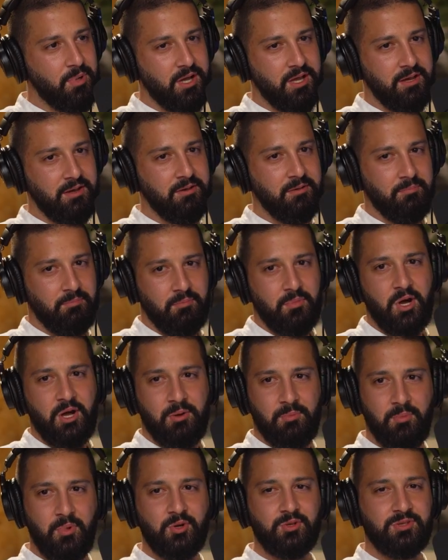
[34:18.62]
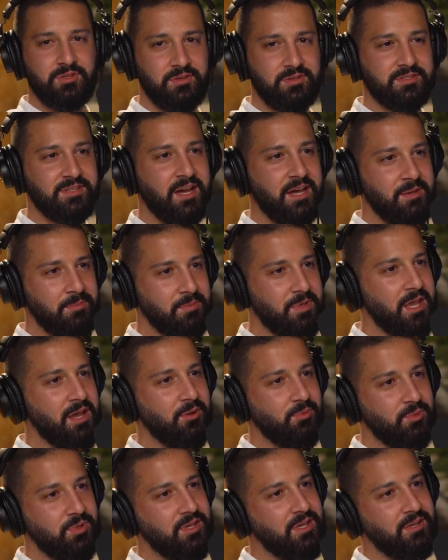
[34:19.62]
But most of the time,
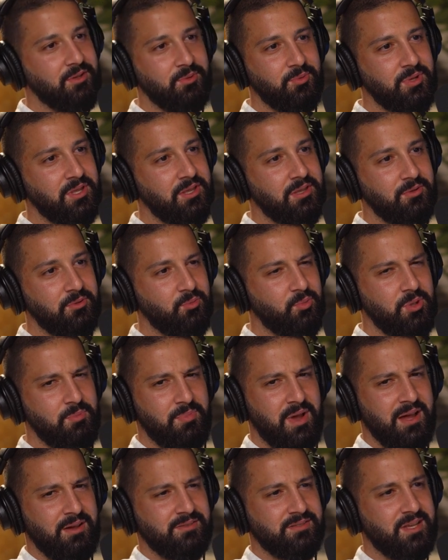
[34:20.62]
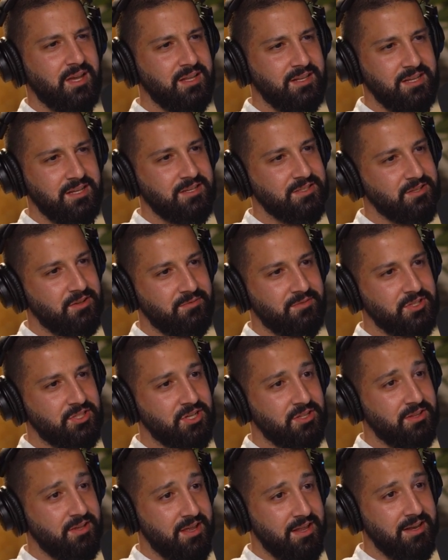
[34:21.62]
yeah, we bounce ideas off
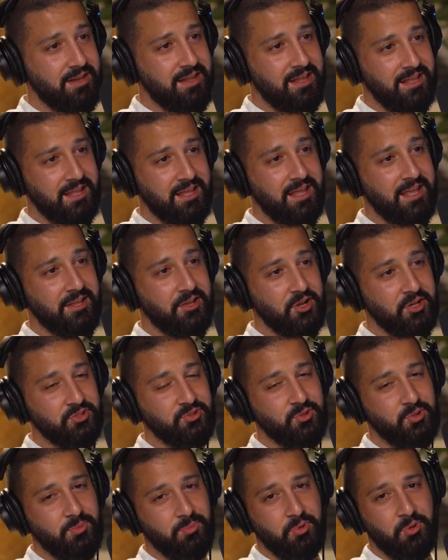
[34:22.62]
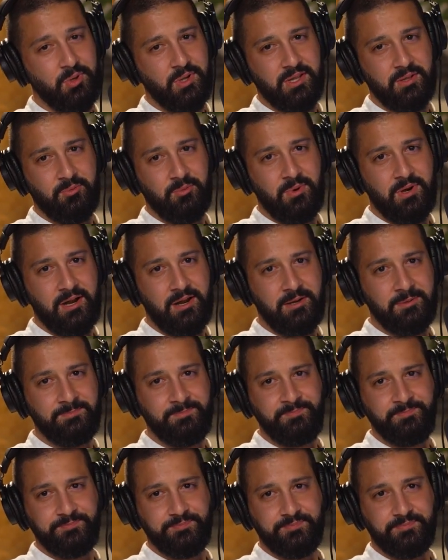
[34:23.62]
each other. And it got to a point
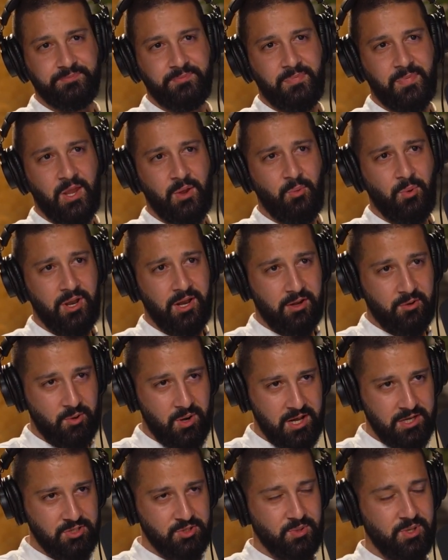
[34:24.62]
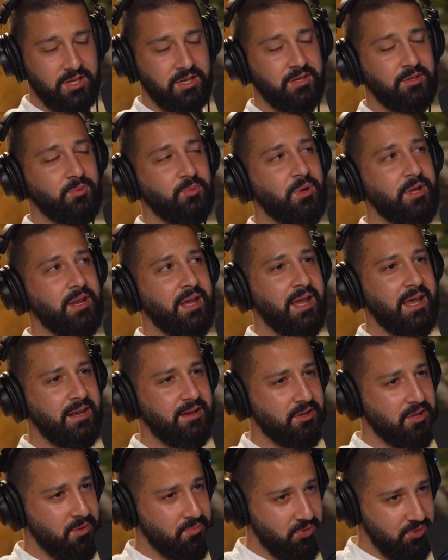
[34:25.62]
where when I graduated, when I
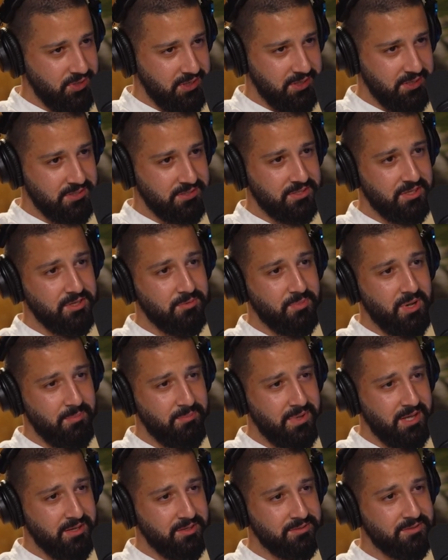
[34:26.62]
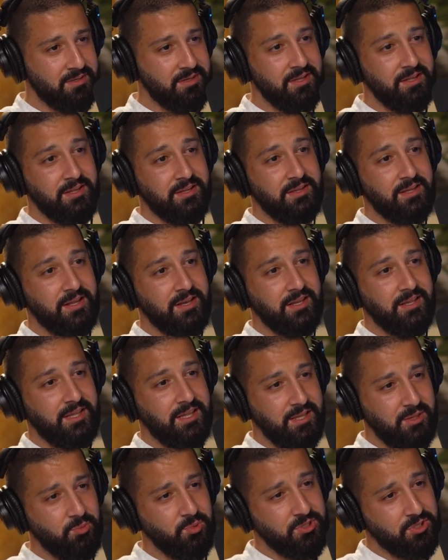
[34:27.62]
had a couple years under my belt, that
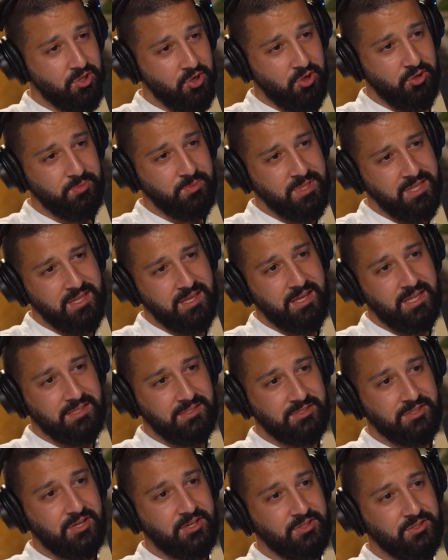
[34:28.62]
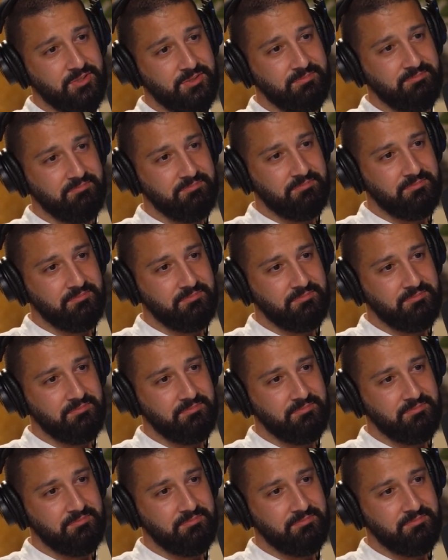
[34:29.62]
he would call me and start